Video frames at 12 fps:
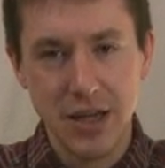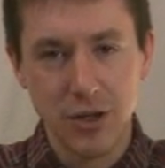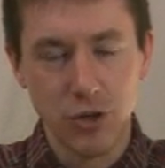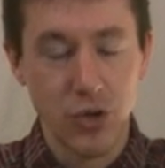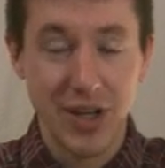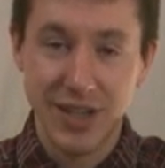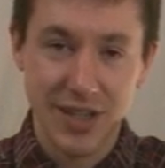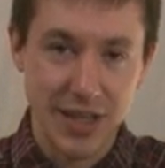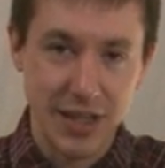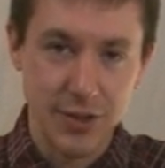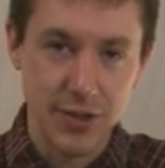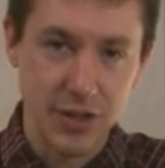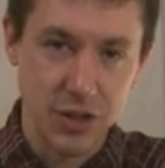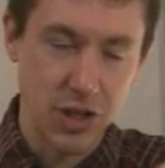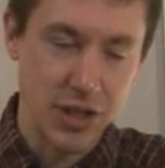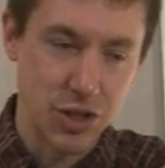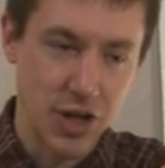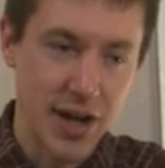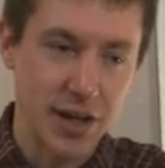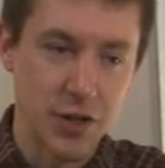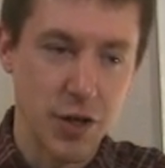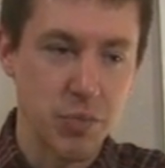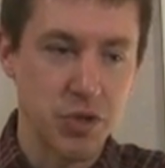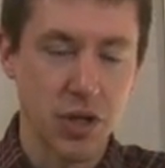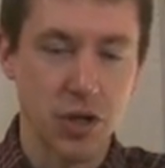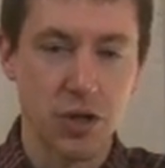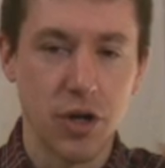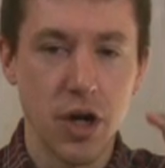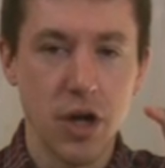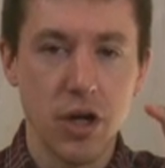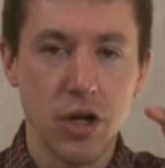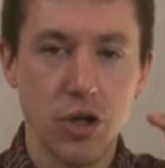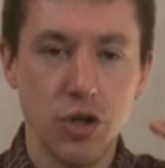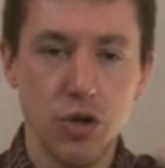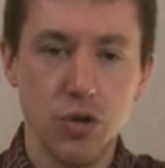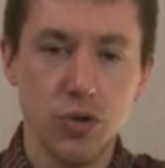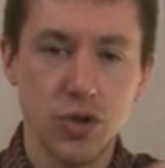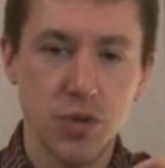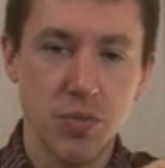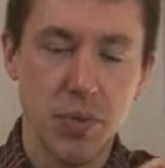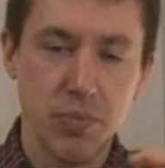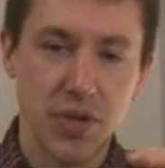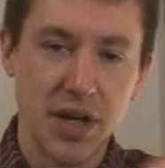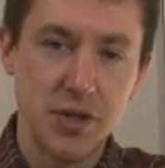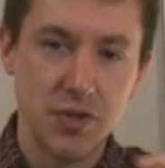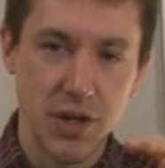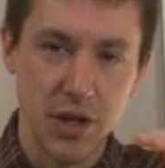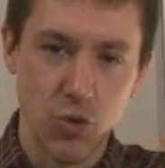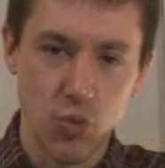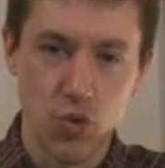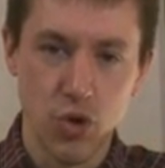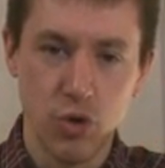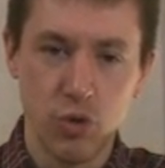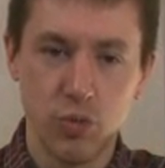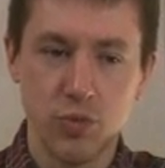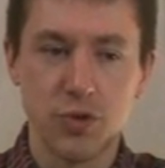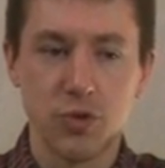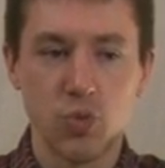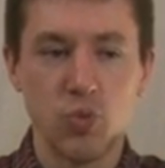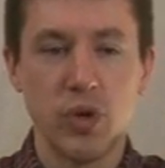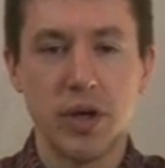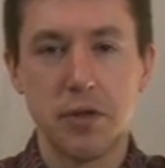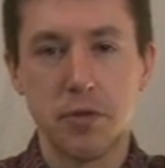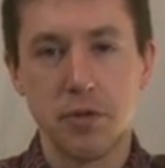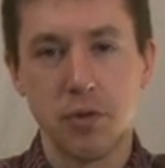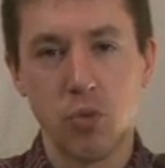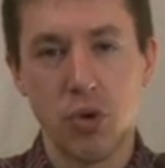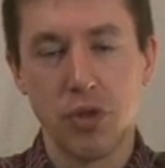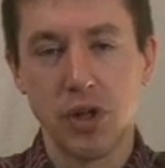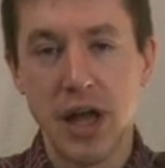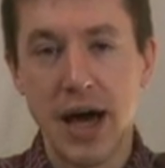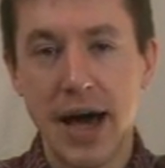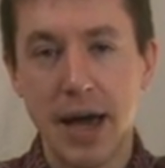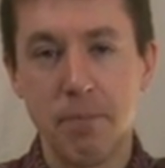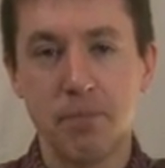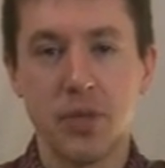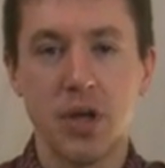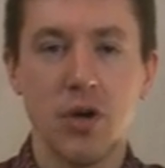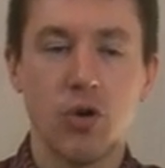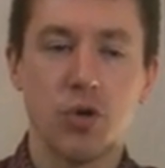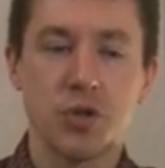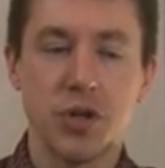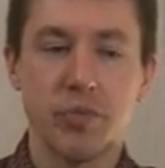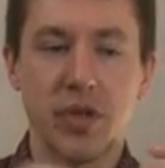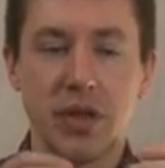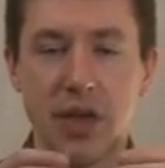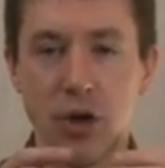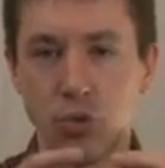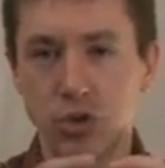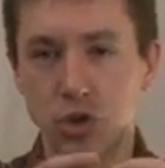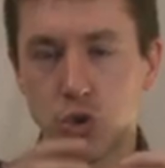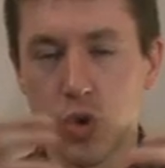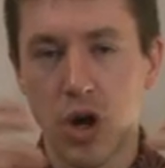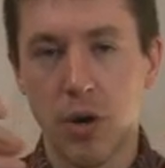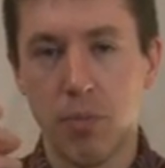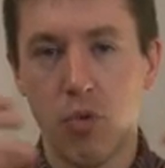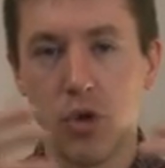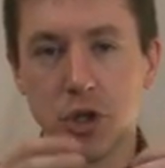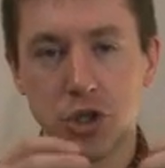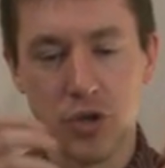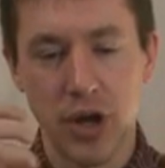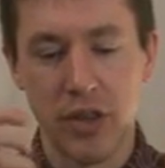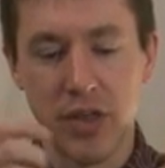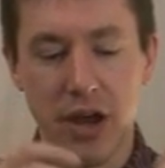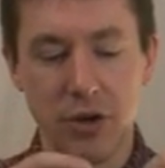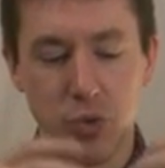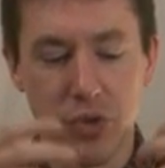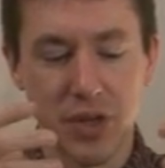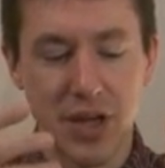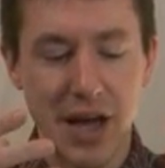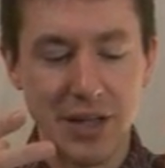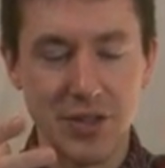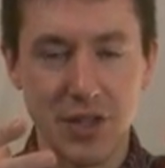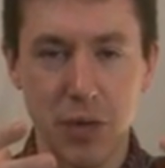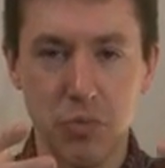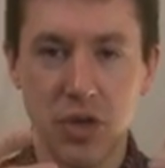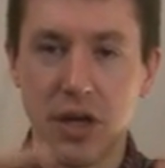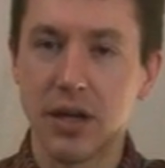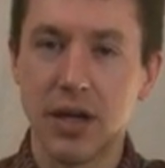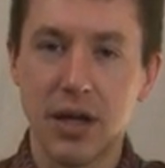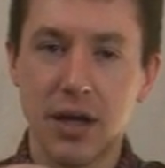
green teas in China in particular, used to be placed in rooms with lime or something that would draw moisture out of the air, with the concept that